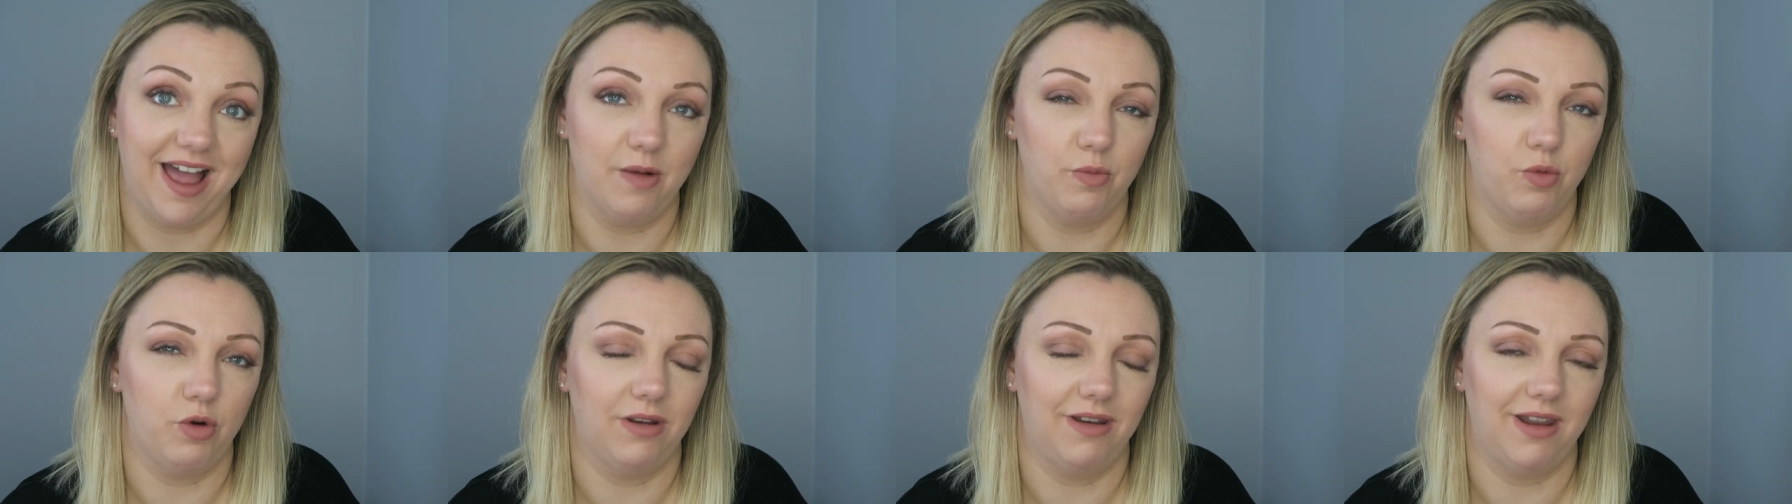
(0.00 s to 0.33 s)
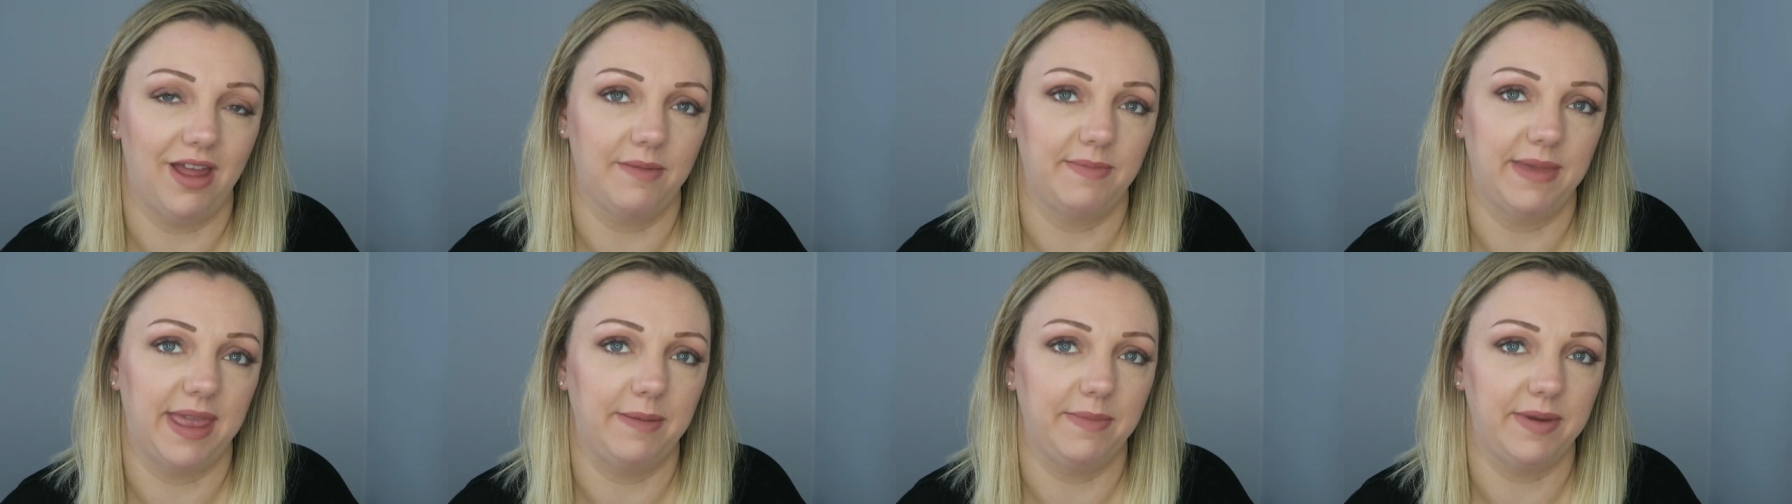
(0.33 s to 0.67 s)
I want
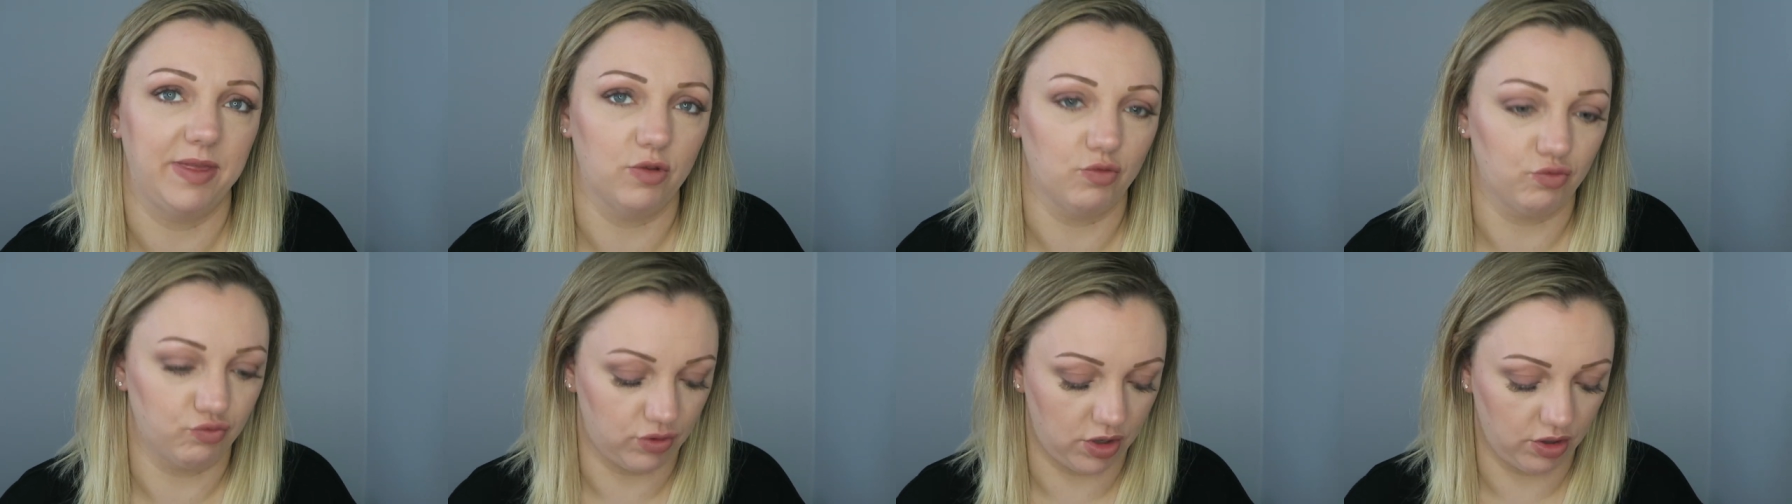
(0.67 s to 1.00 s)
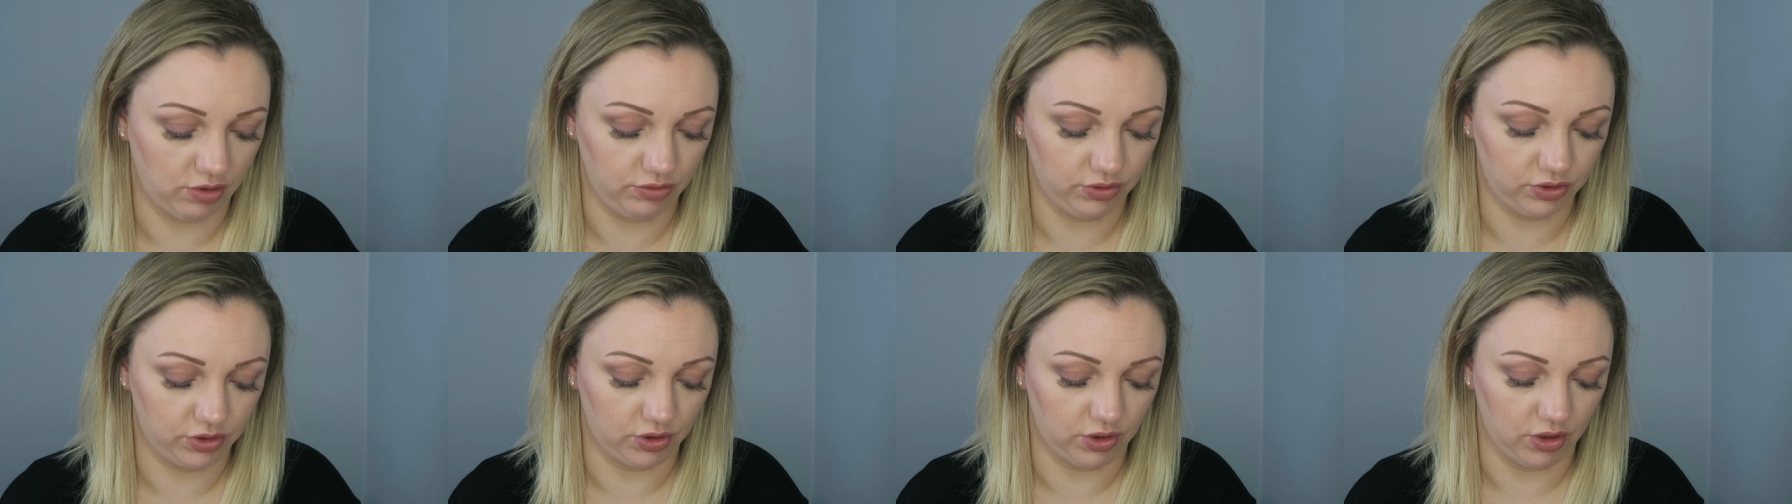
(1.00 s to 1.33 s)
like maybe the
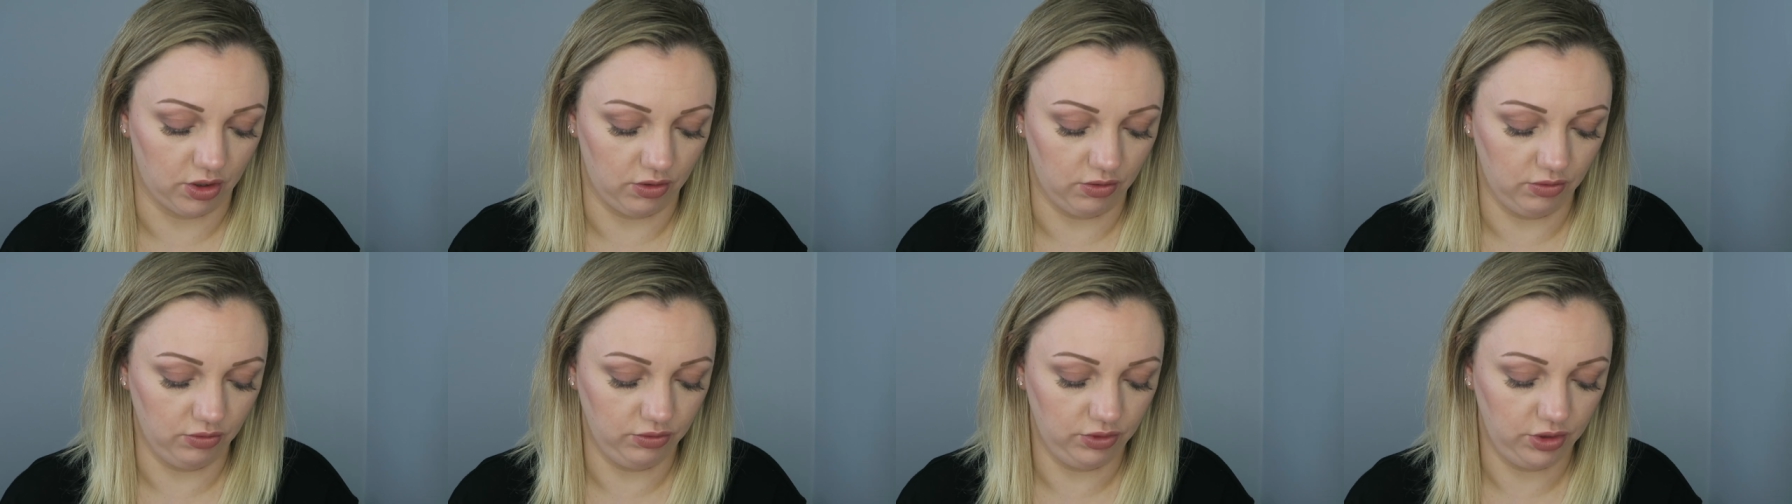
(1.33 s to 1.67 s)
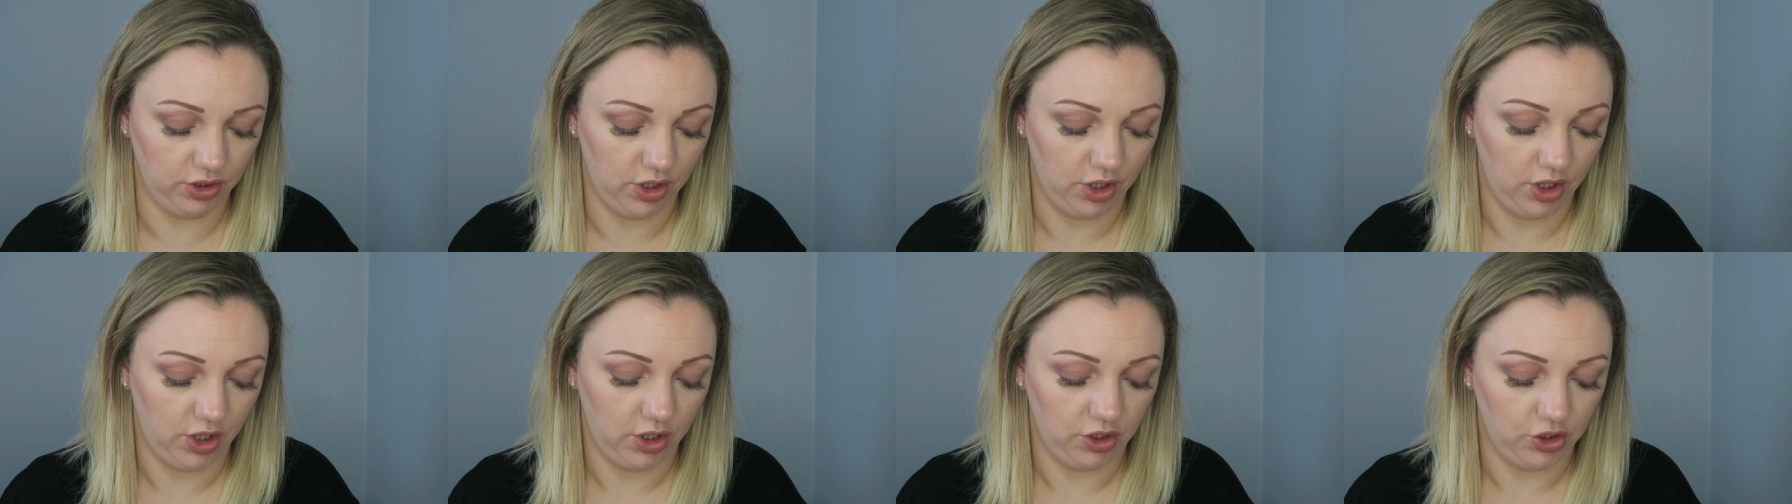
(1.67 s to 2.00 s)
rose
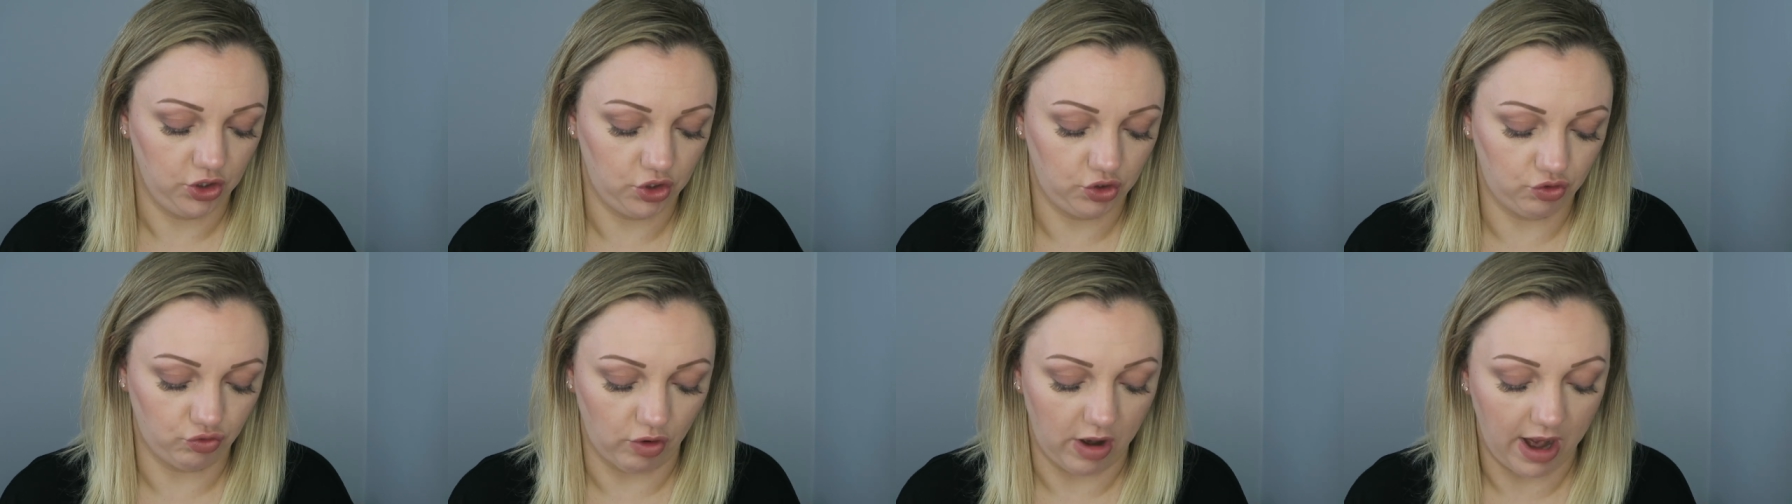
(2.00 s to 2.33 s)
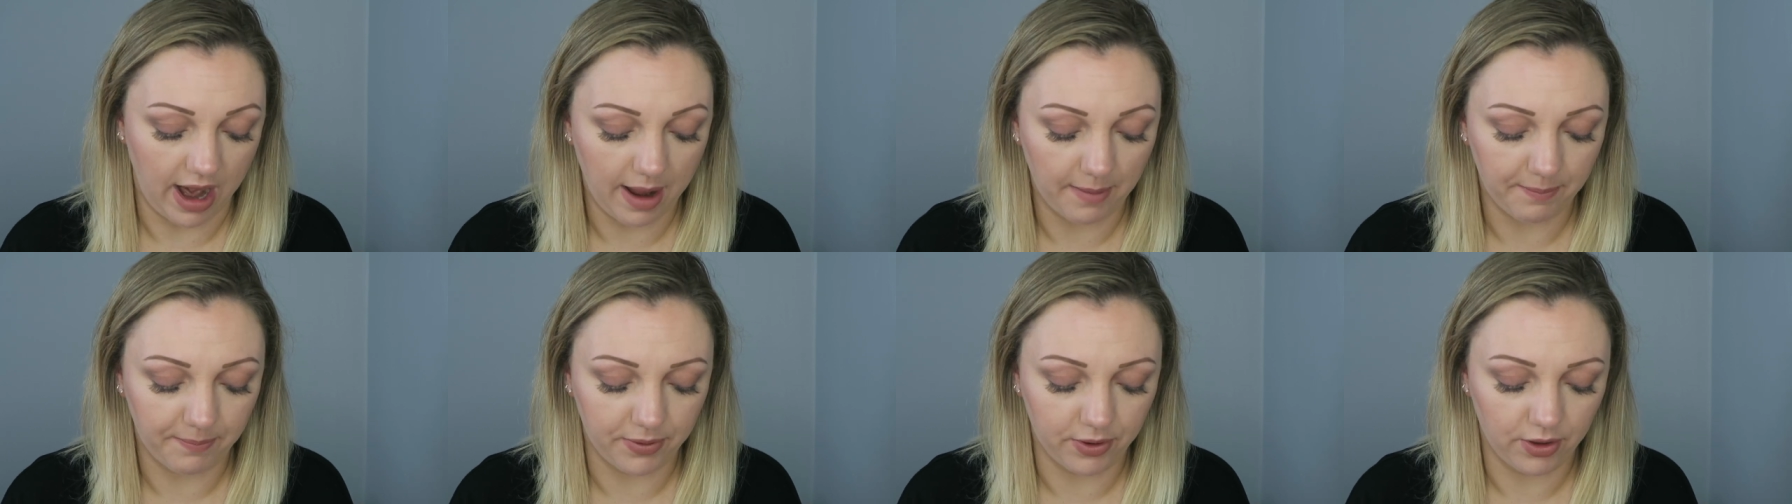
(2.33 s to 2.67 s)
gold
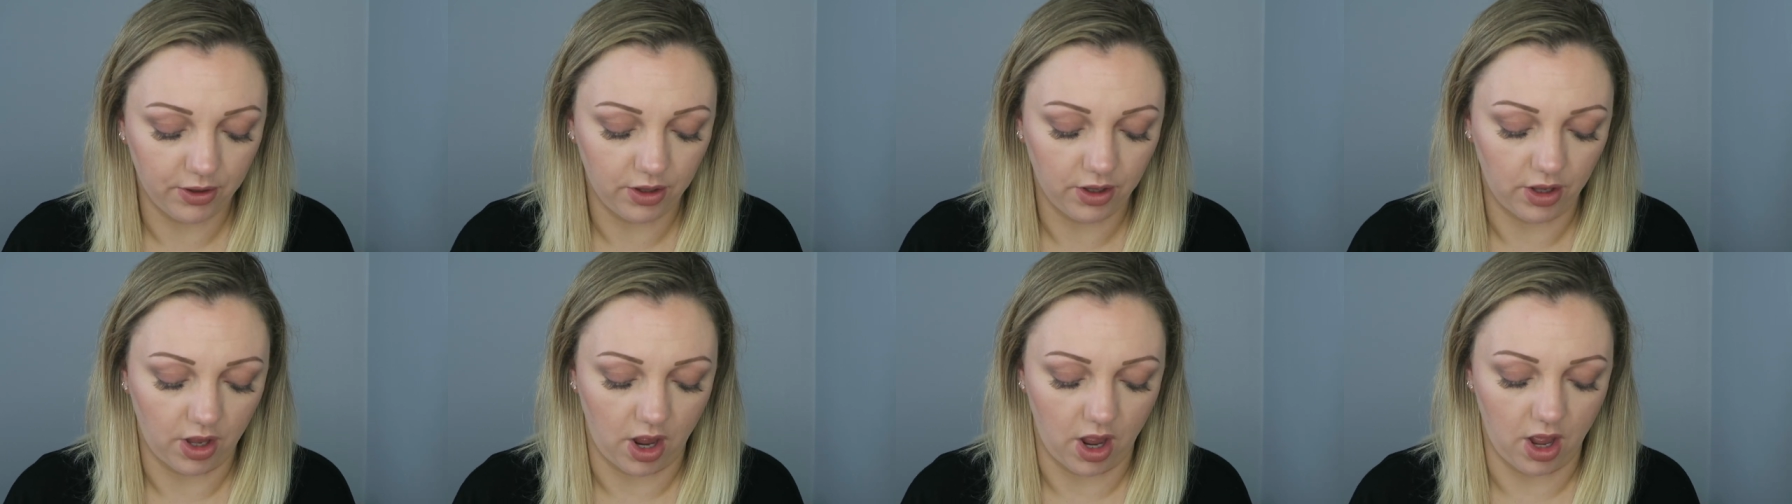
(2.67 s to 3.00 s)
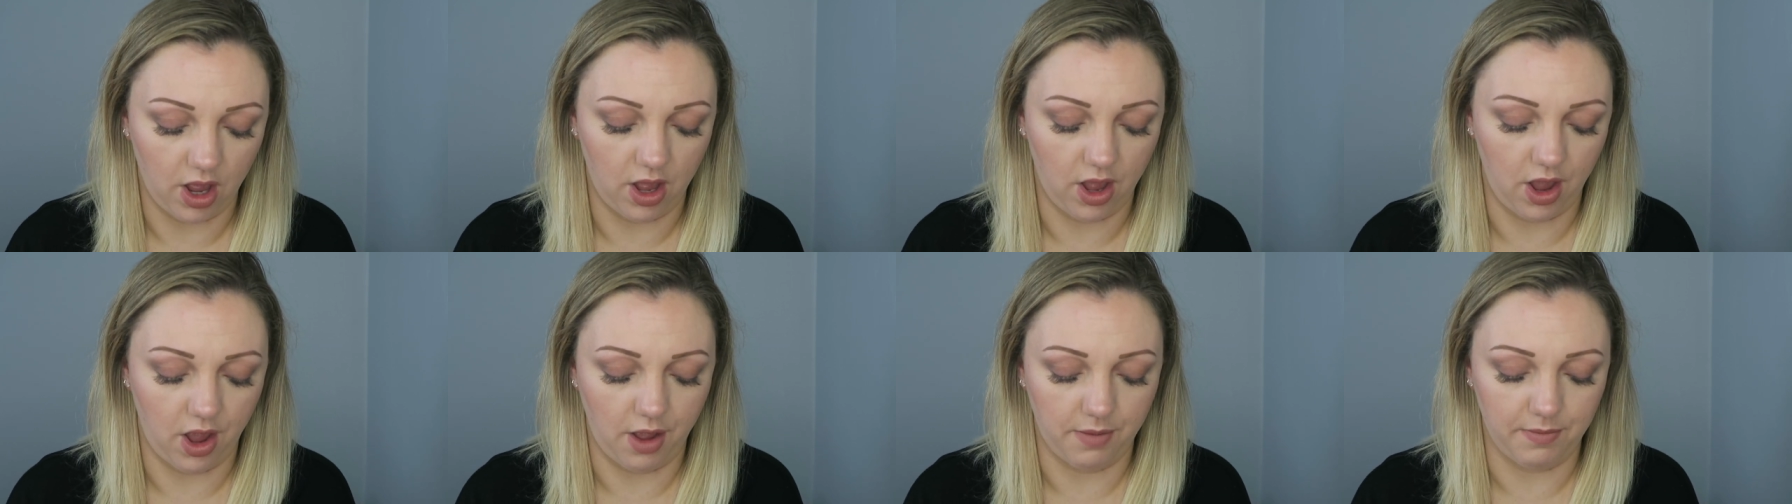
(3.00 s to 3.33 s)
strap
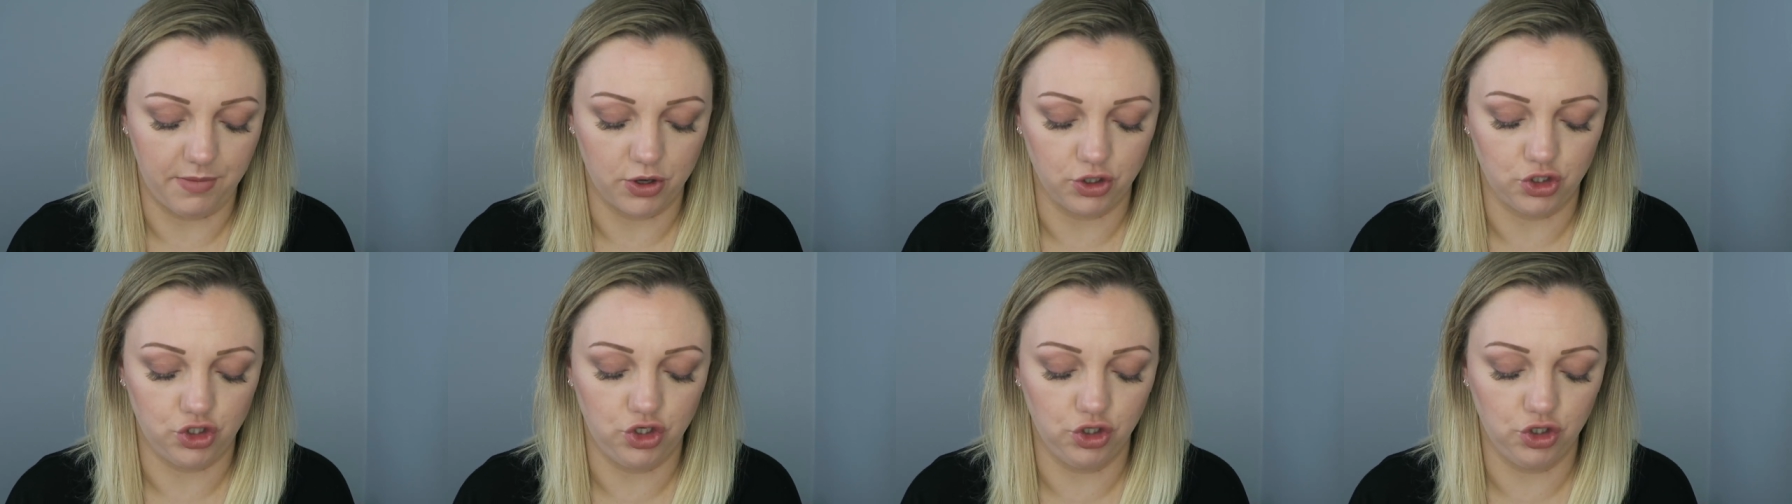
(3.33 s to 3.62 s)
um,